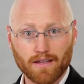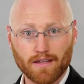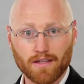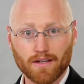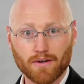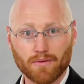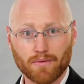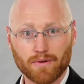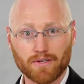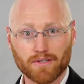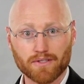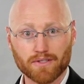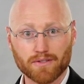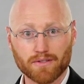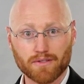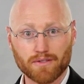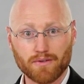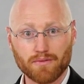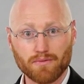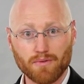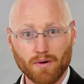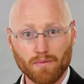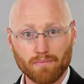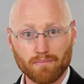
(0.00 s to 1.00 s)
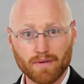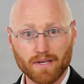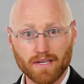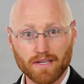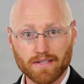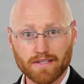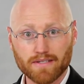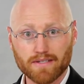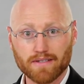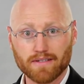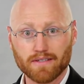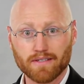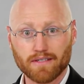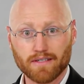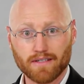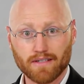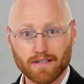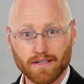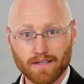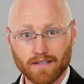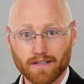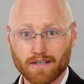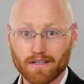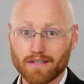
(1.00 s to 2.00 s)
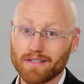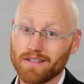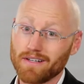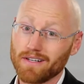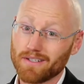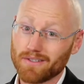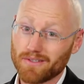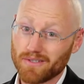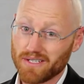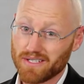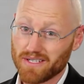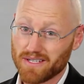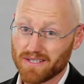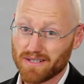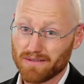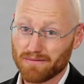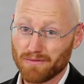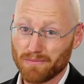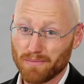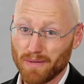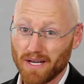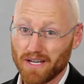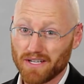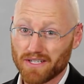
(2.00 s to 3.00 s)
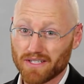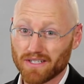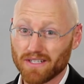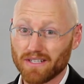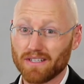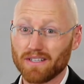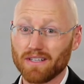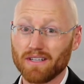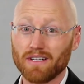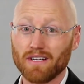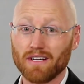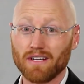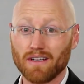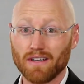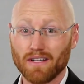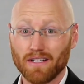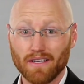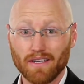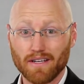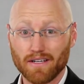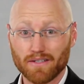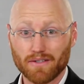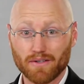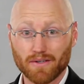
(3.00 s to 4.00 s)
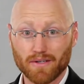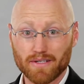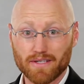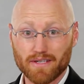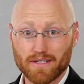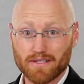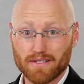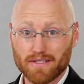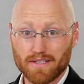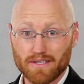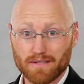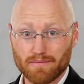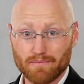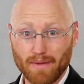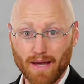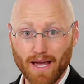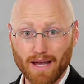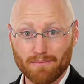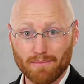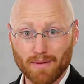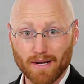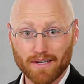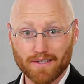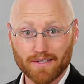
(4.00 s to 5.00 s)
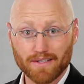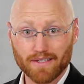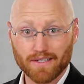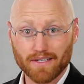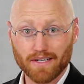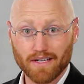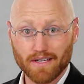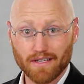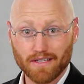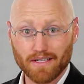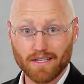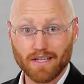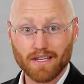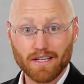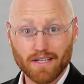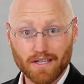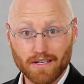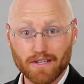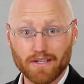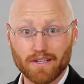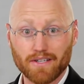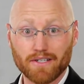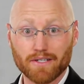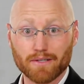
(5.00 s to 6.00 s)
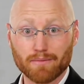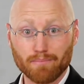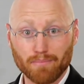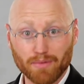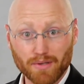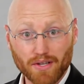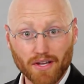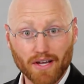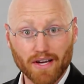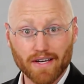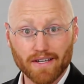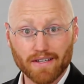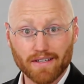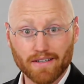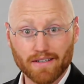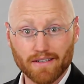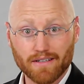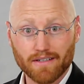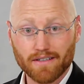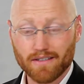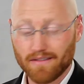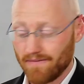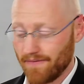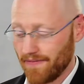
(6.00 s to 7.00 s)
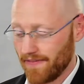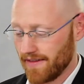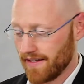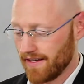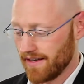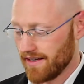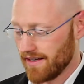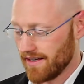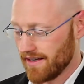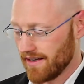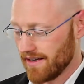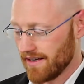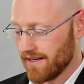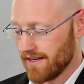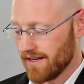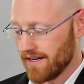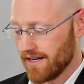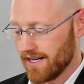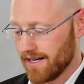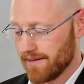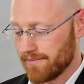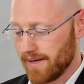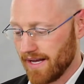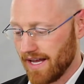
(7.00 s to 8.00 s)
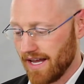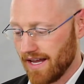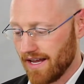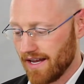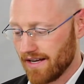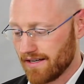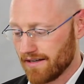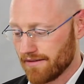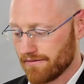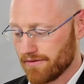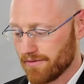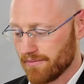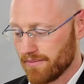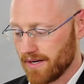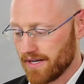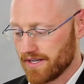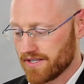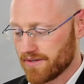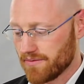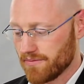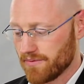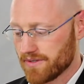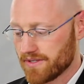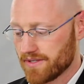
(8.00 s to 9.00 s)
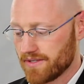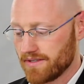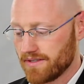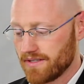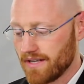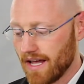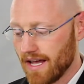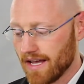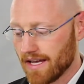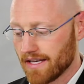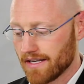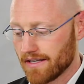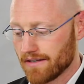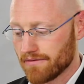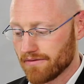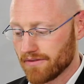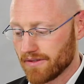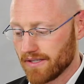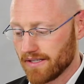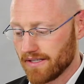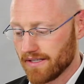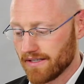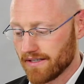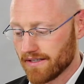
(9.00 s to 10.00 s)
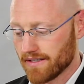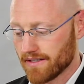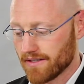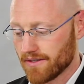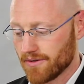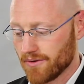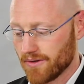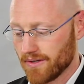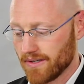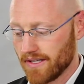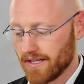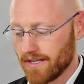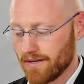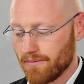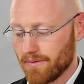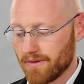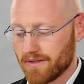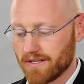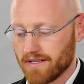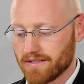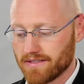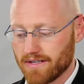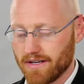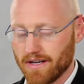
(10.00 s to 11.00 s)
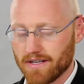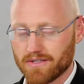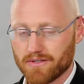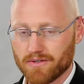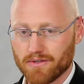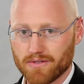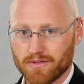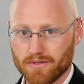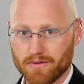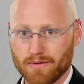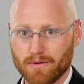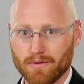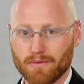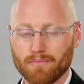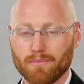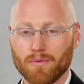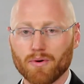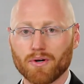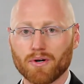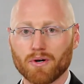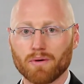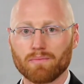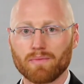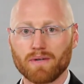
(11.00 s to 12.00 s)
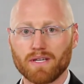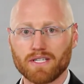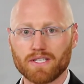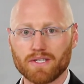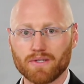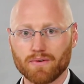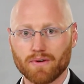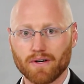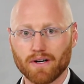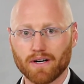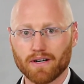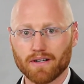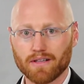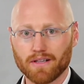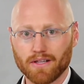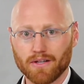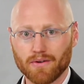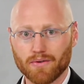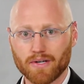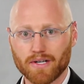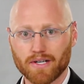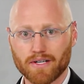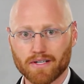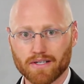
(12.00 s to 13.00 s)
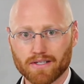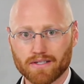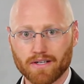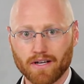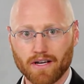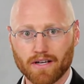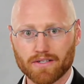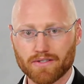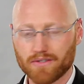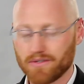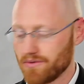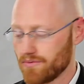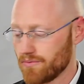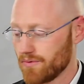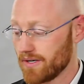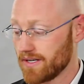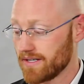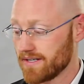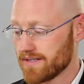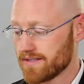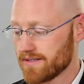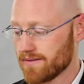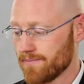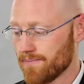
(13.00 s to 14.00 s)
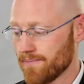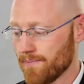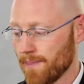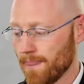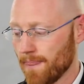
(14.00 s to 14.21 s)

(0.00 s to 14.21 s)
You know, when you're too obese, increases inflammation, increases these bad bacteria in your blood. Um, and inflammation was negatively correlated with testosterone. So the more obese you are, the lower your testosterone was,